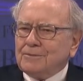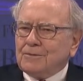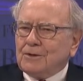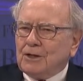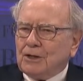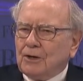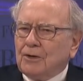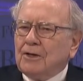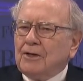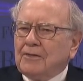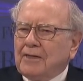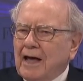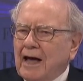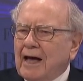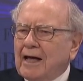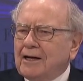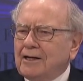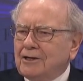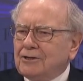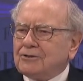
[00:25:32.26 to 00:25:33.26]
you know,
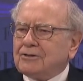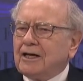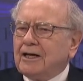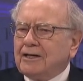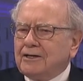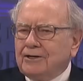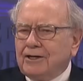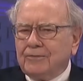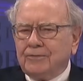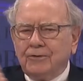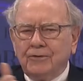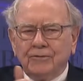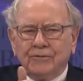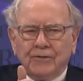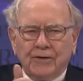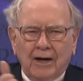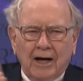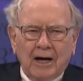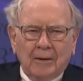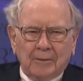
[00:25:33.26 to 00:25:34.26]
that is a different
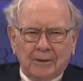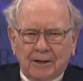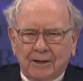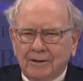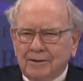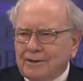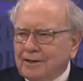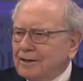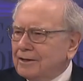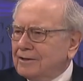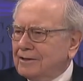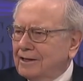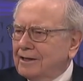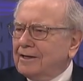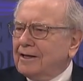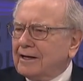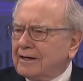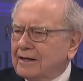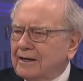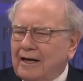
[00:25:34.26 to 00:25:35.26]
phenomenon in,
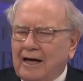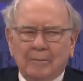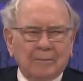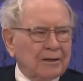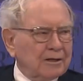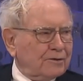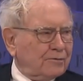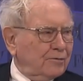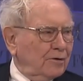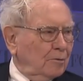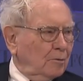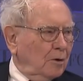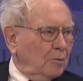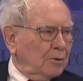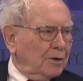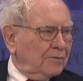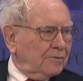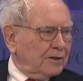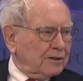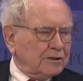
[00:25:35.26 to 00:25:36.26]
in economics from what
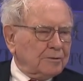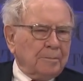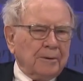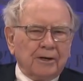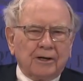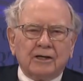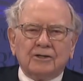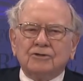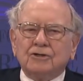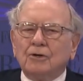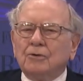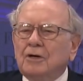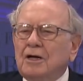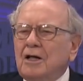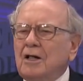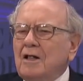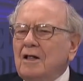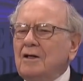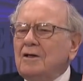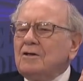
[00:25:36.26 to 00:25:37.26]
we've experienced. So,
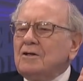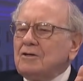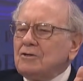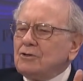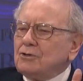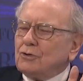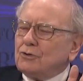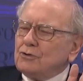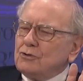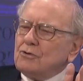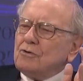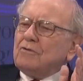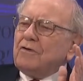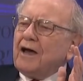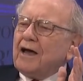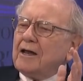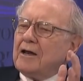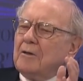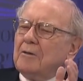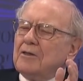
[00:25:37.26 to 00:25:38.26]
so you have
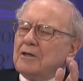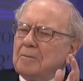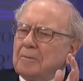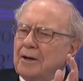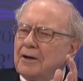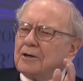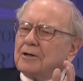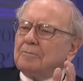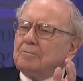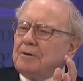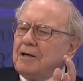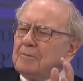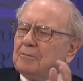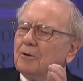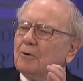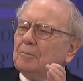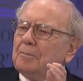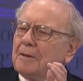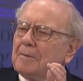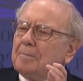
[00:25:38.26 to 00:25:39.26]
had a, the American
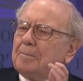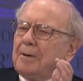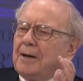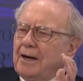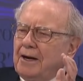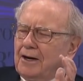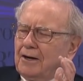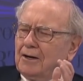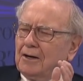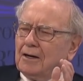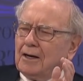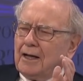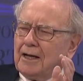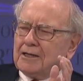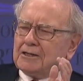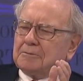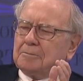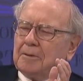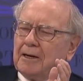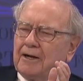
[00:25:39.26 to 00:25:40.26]
people be
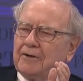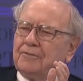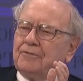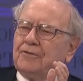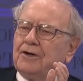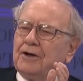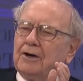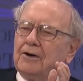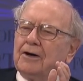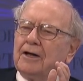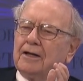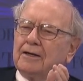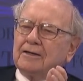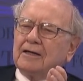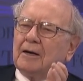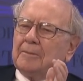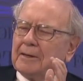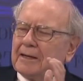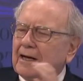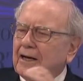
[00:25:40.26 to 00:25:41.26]
paralyzed by fear and
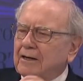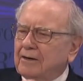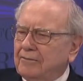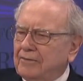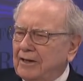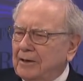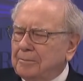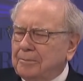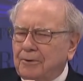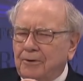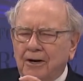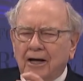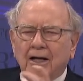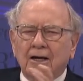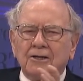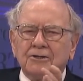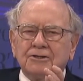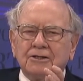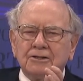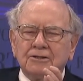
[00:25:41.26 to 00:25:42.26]
coming out of that
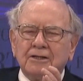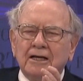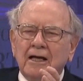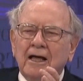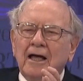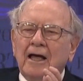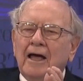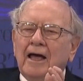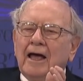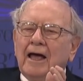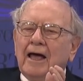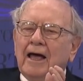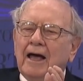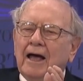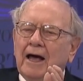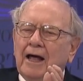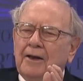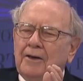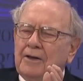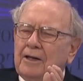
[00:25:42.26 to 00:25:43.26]
paralysis.
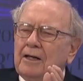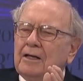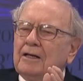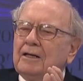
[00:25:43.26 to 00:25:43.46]
And